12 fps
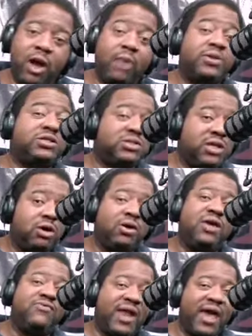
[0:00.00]
but still,
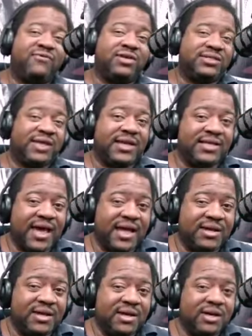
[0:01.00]
even having said that,
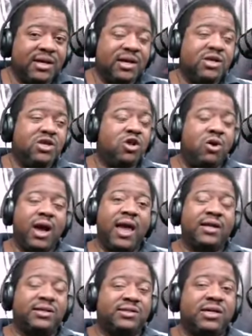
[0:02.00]
you know,
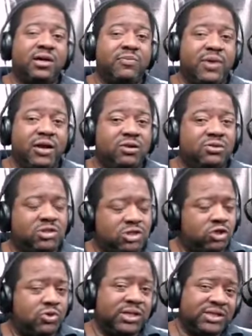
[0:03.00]
Atlanta's still a better
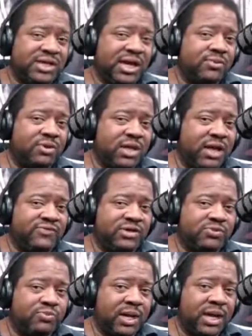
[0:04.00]
shooting team that they've
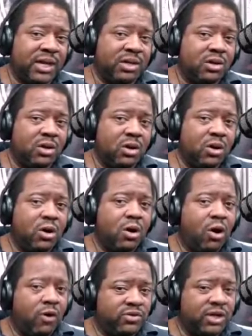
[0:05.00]
displayed. Yeah.
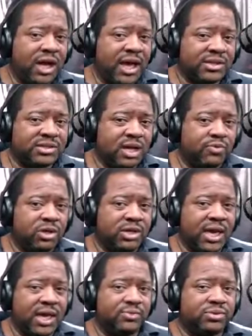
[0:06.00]
Over the last couple of
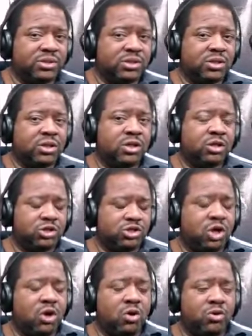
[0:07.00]
games. Yeah.
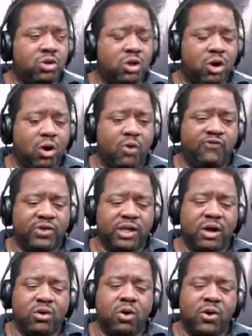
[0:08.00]
So you know, hopefully they'll
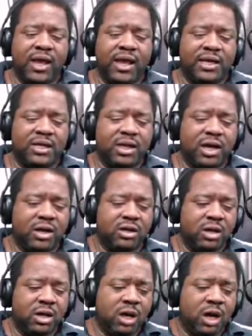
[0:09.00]
go ahead and uh,
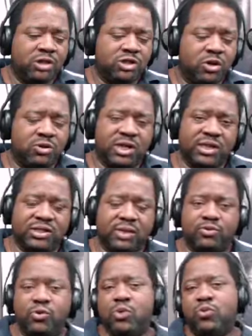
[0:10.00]
uh, turn things up.
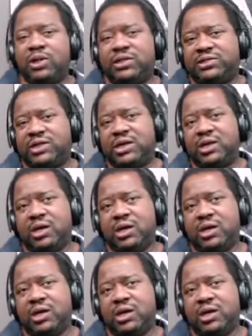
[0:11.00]
We want to see